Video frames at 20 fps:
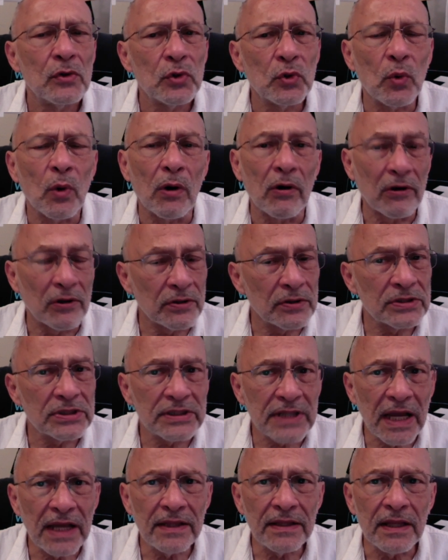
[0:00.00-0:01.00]
To our
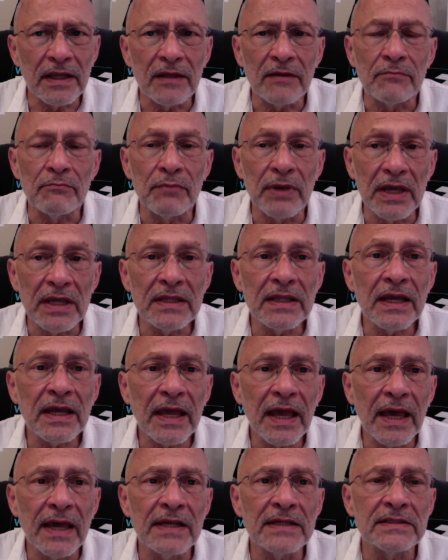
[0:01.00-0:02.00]
understanding, being the
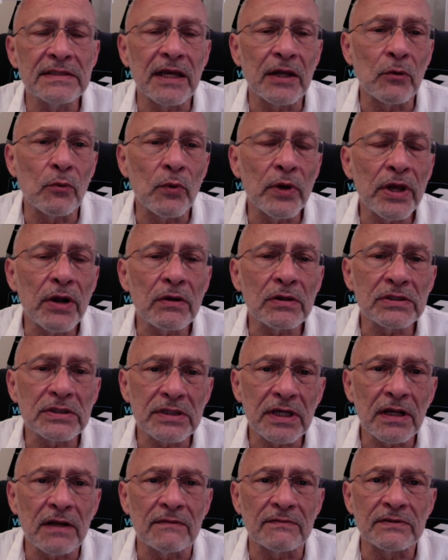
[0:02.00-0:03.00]
case that we
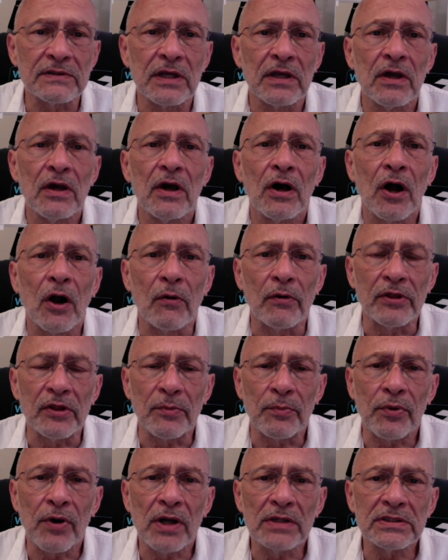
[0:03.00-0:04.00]
ourselves are in the
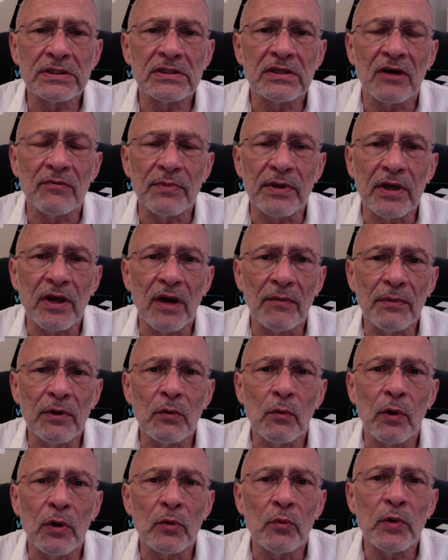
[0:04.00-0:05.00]
process of
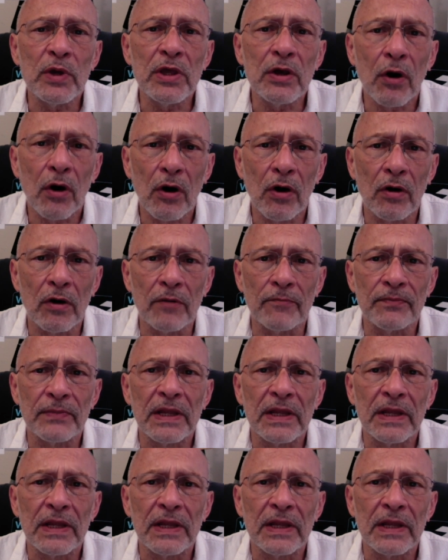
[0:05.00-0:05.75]
becoming what we are.